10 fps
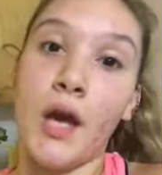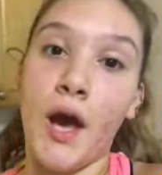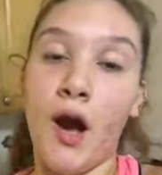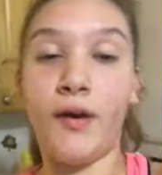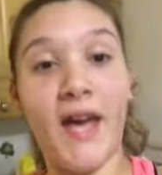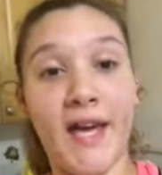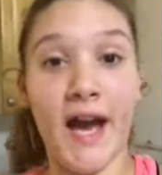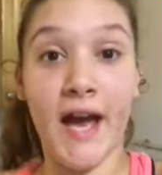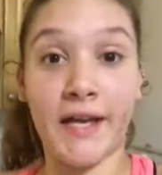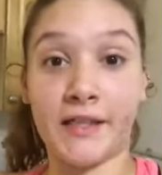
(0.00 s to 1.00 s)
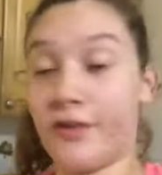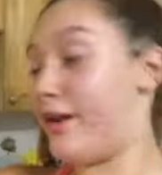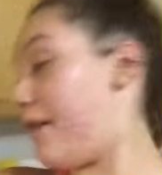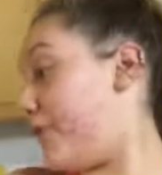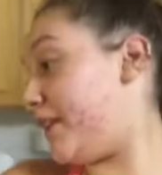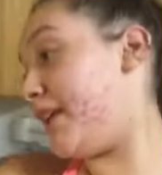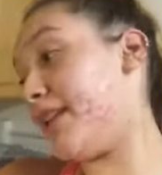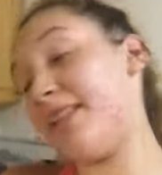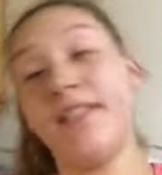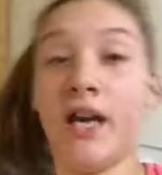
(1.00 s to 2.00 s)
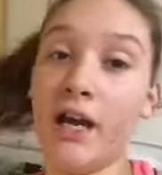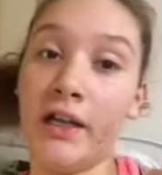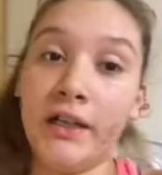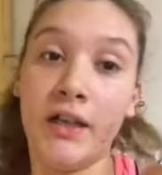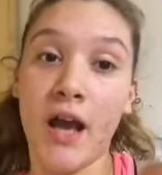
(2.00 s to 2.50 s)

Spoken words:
Okay guys, so everything is done.